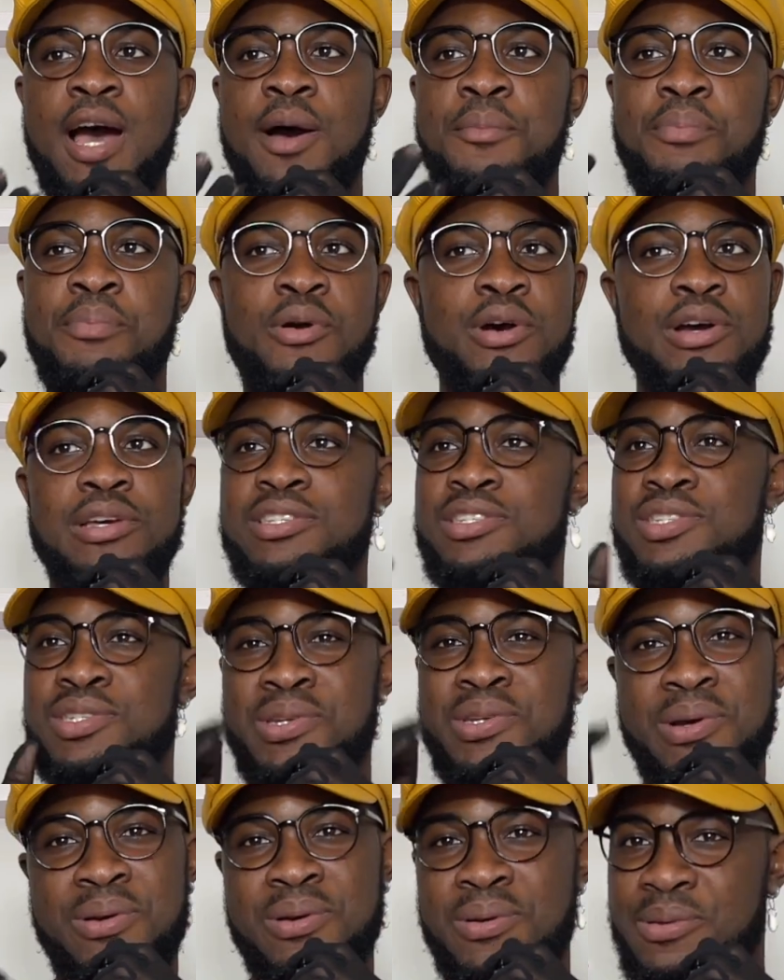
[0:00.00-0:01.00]
but
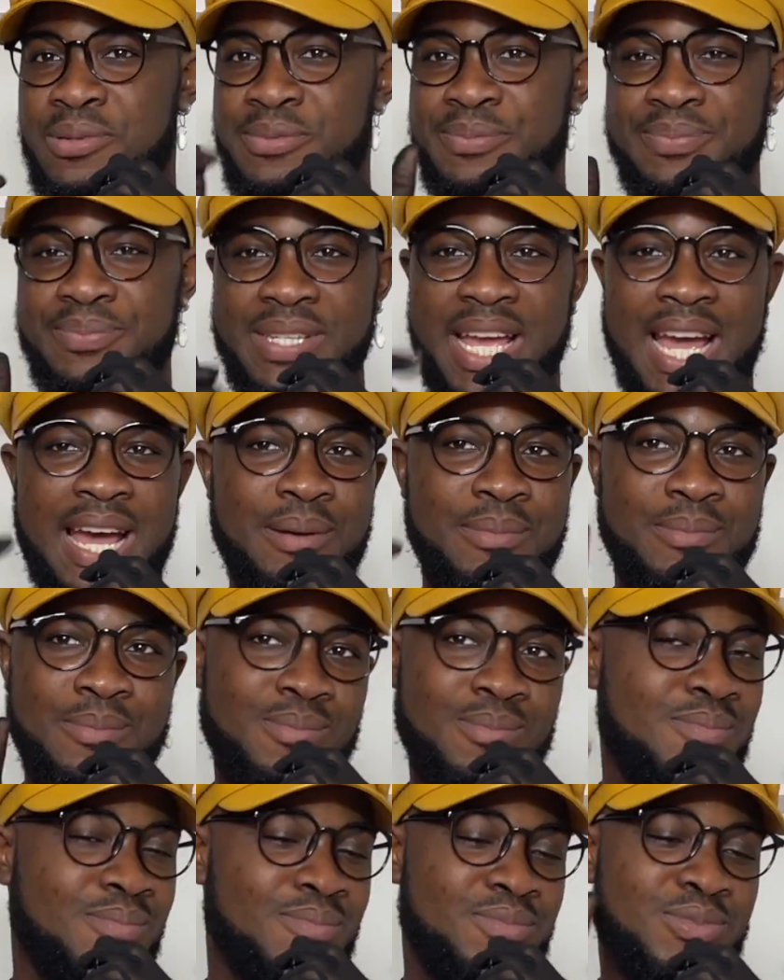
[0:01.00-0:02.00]

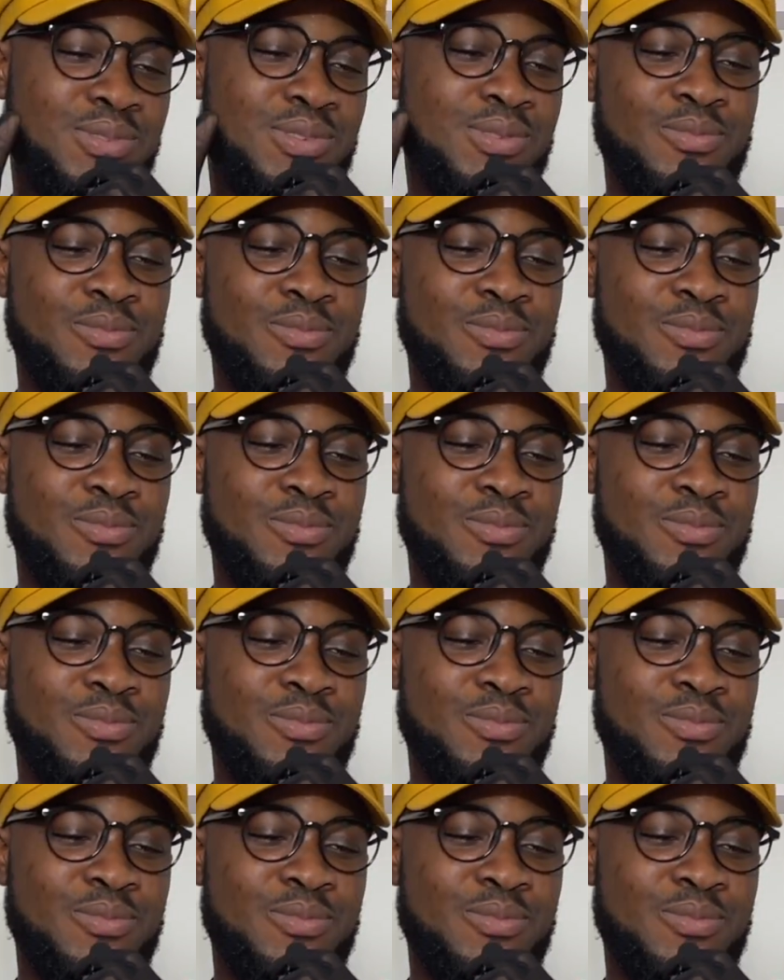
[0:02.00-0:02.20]
I'm